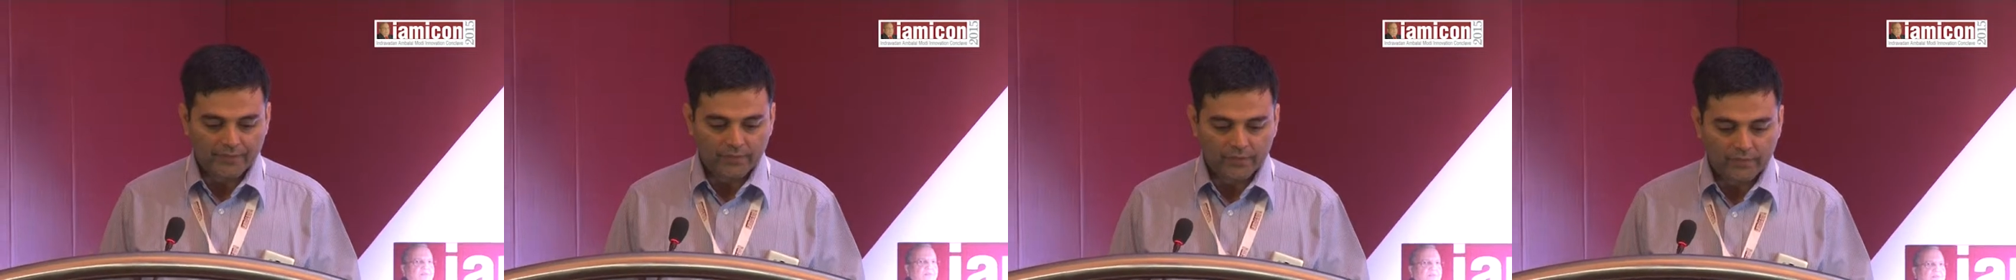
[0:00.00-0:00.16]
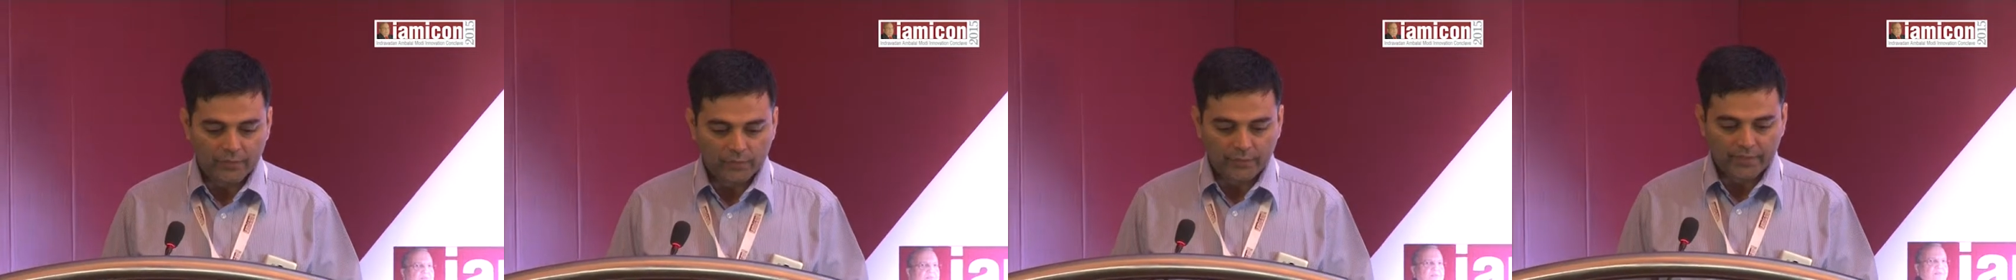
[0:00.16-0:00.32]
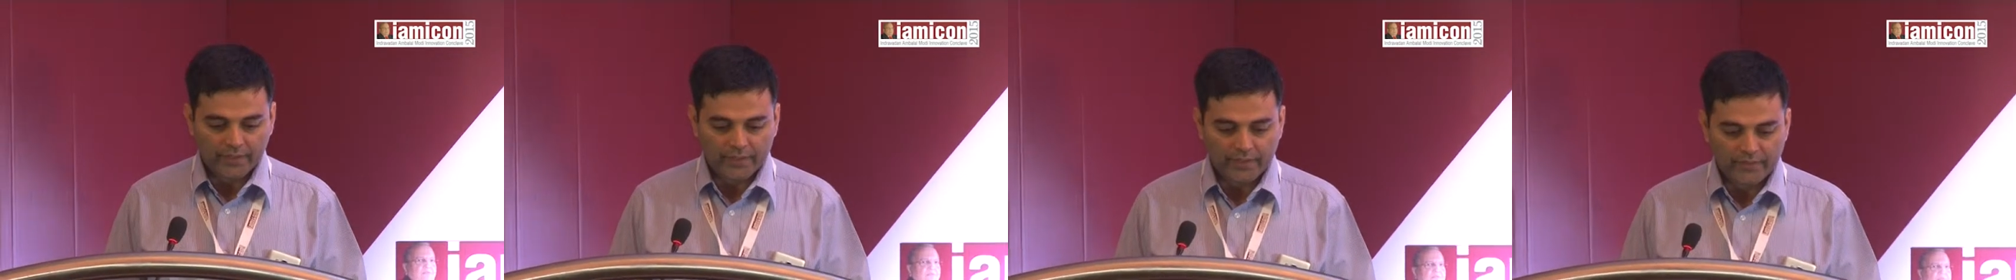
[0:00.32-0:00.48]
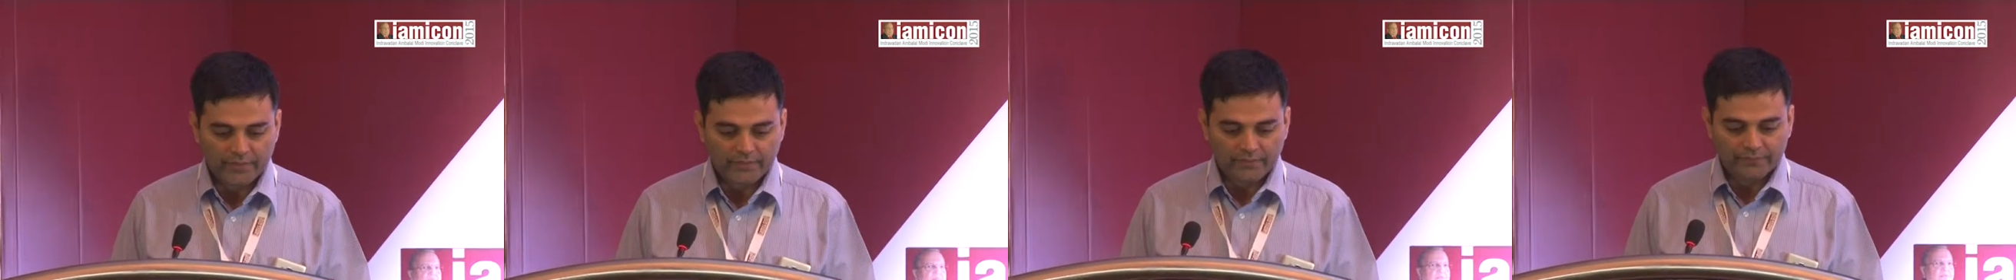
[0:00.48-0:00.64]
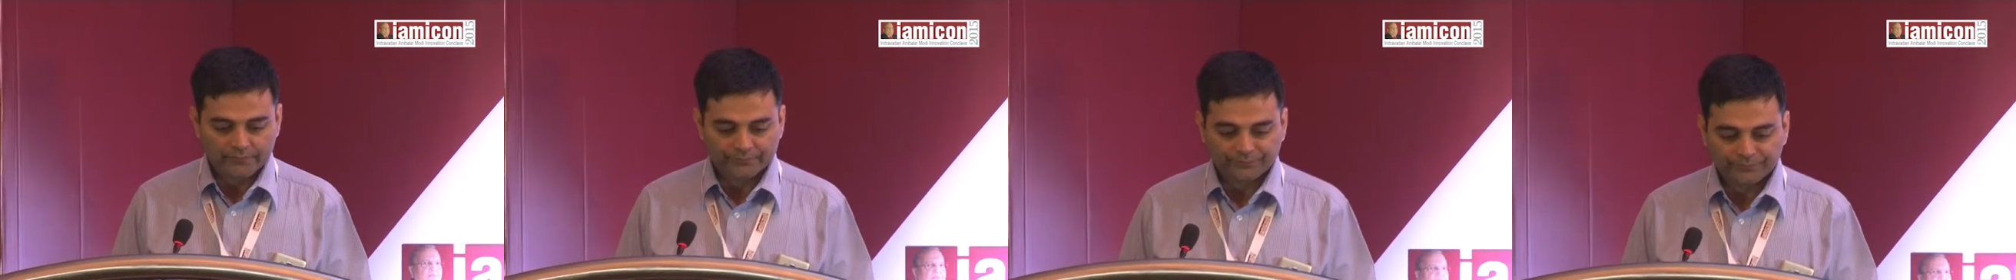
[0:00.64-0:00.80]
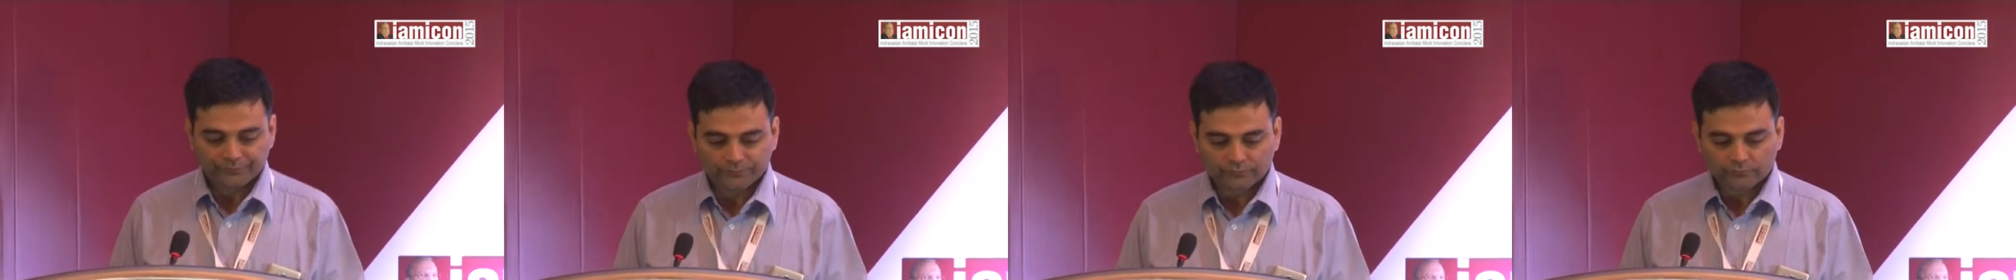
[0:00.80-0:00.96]
interleukins.
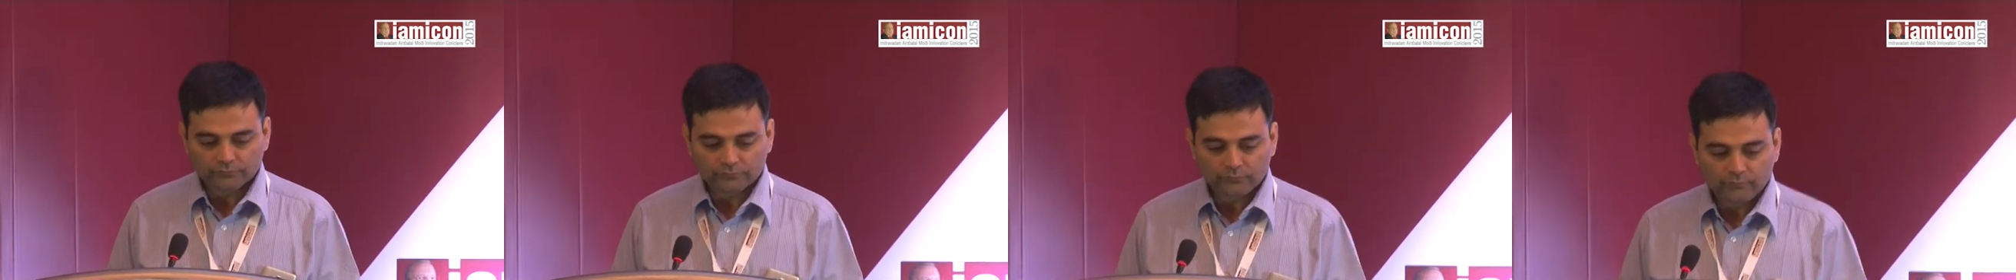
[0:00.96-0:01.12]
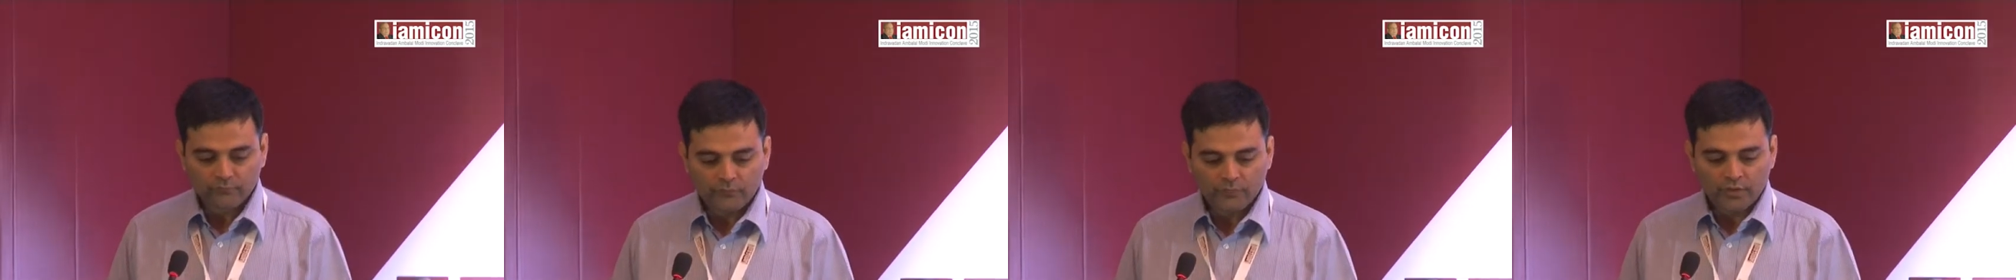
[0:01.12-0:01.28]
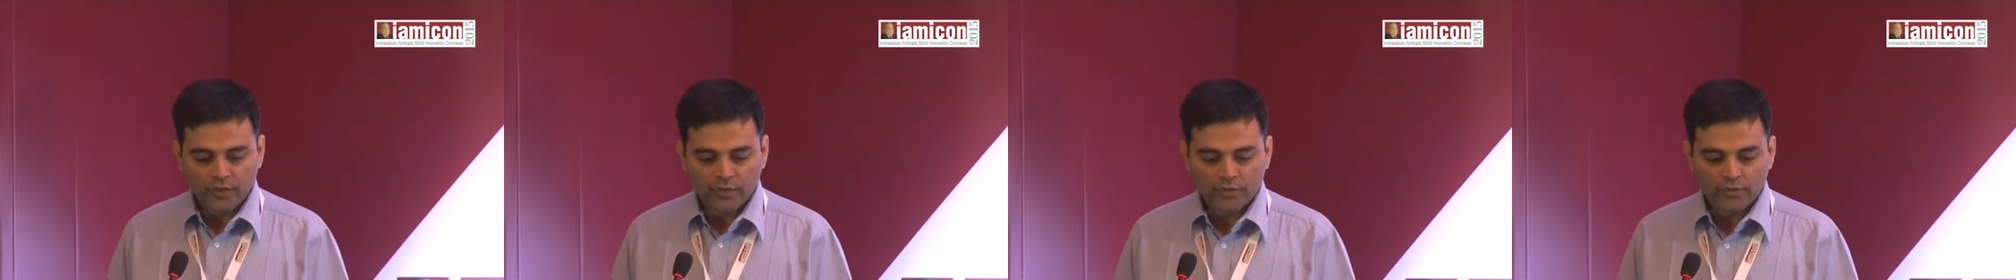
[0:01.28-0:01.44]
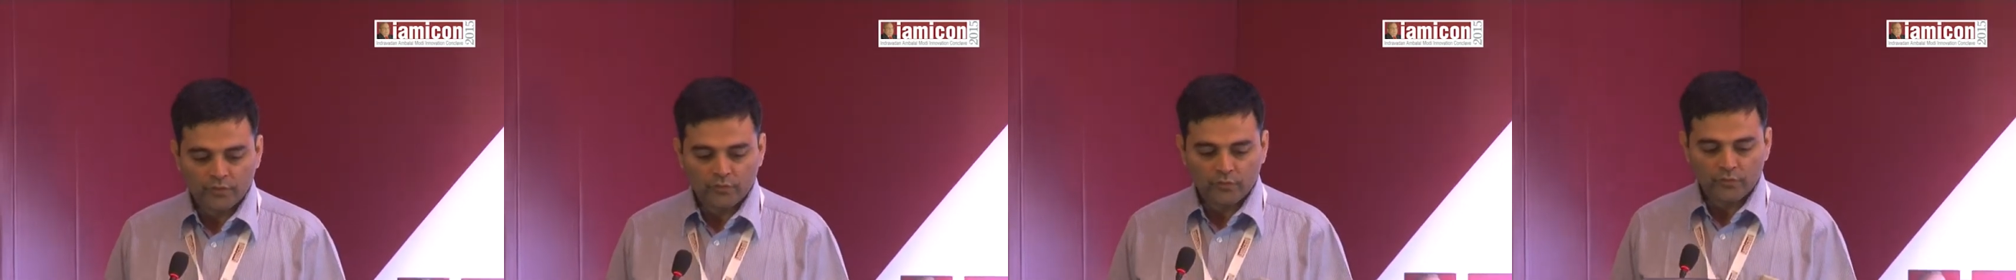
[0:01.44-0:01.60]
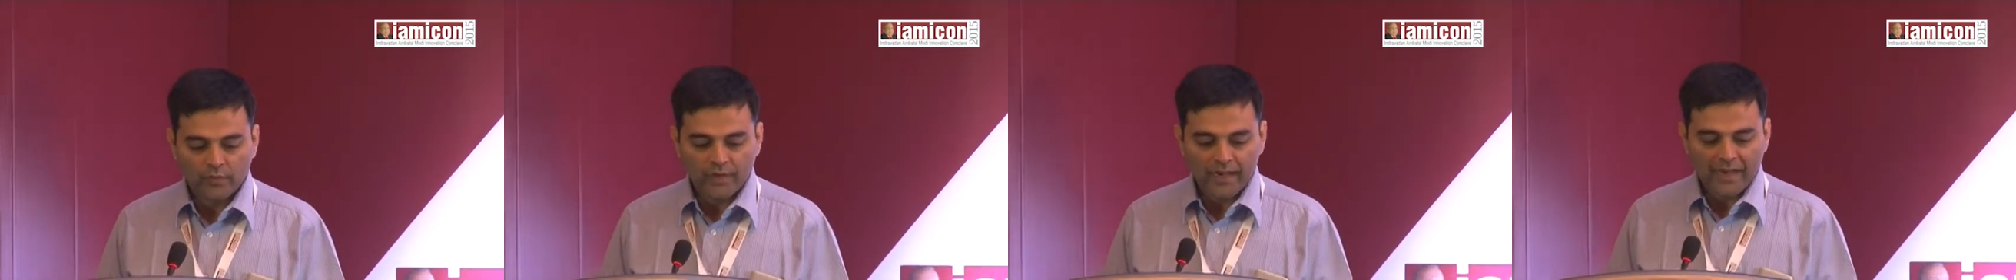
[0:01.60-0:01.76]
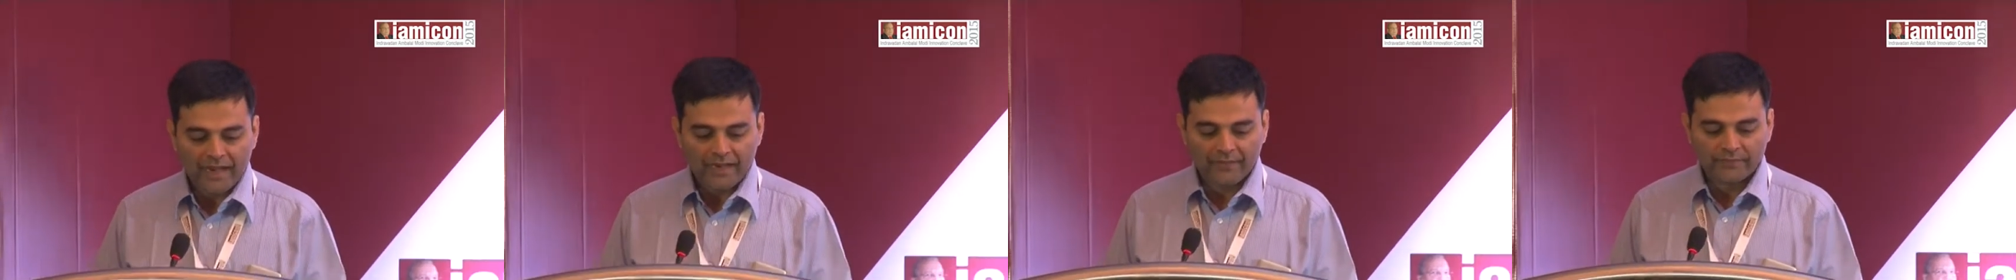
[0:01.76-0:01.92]

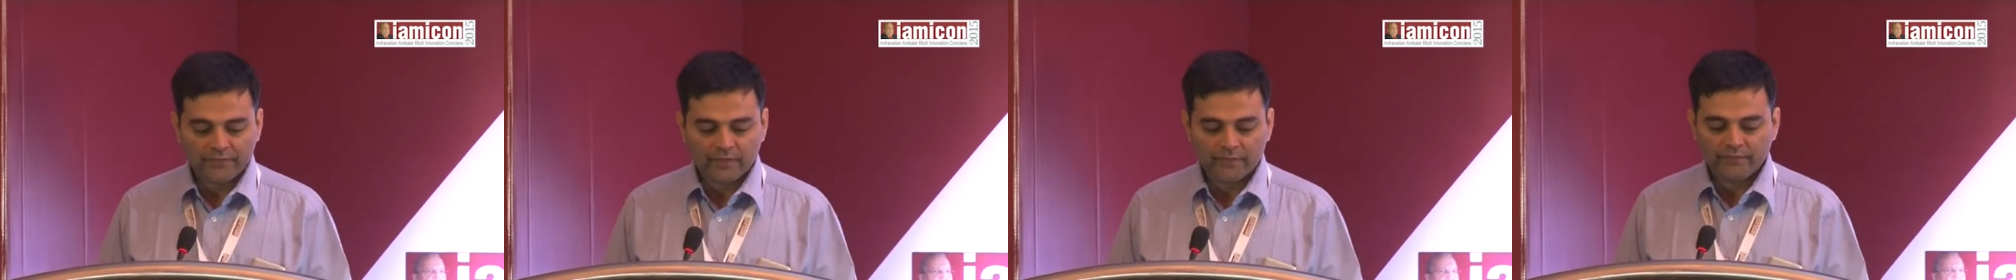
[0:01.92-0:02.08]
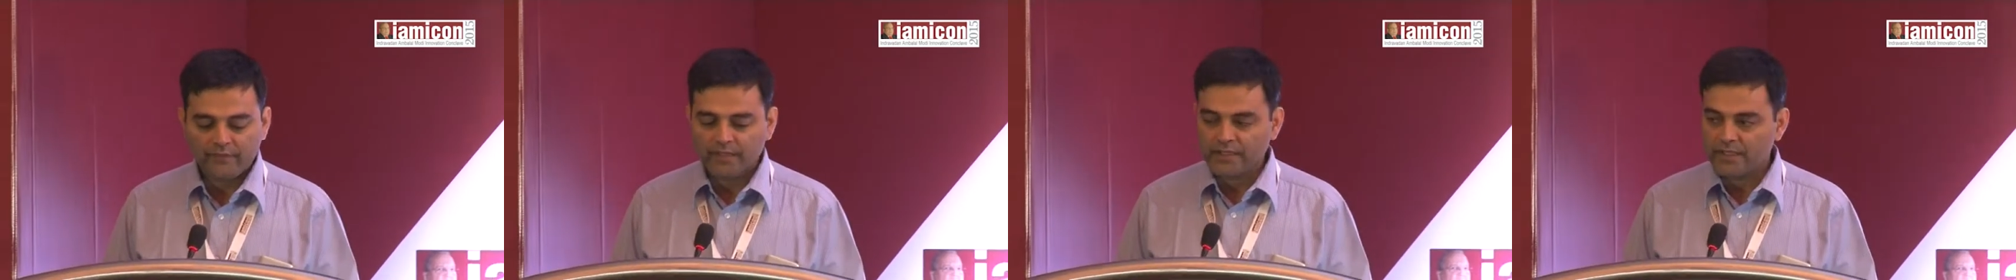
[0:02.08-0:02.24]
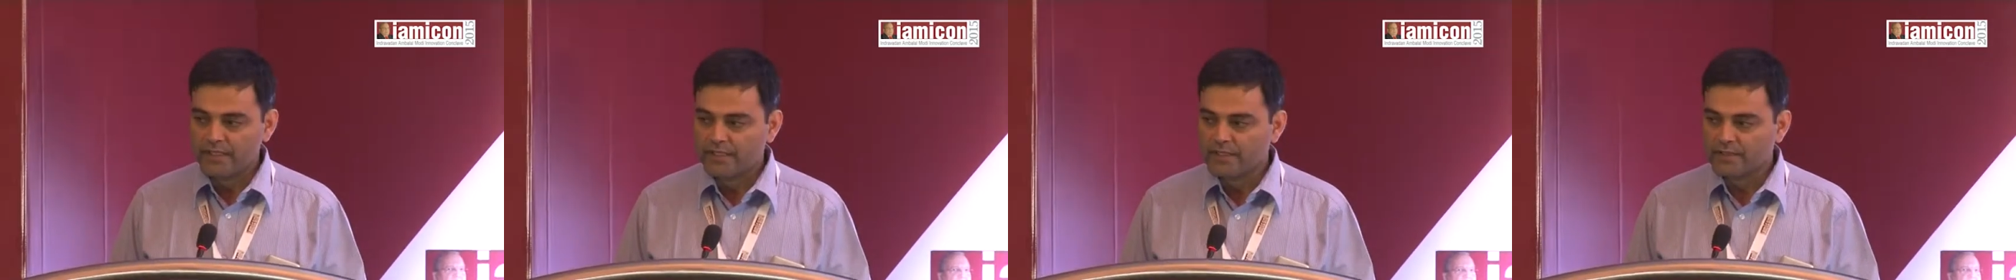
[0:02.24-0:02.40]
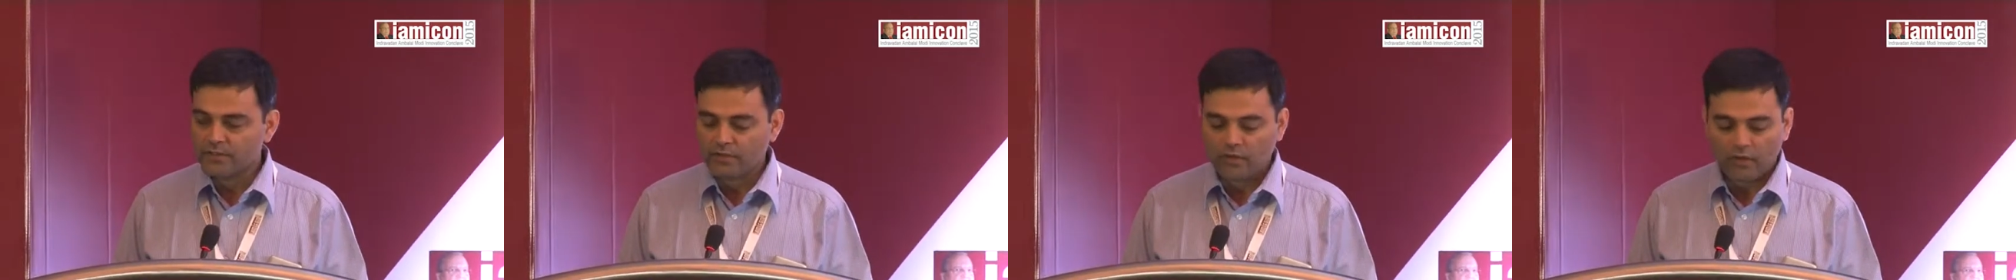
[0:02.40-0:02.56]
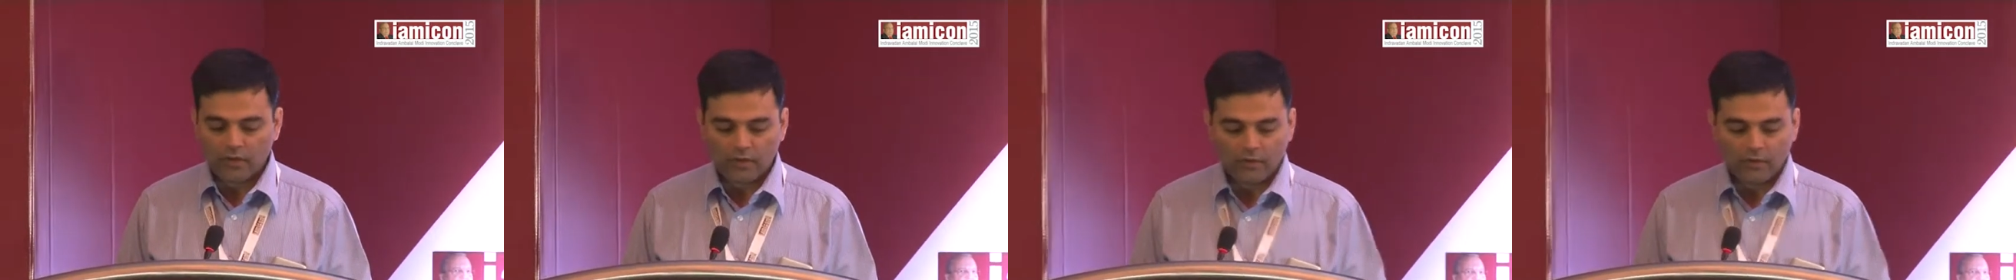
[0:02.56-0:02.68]
You have the release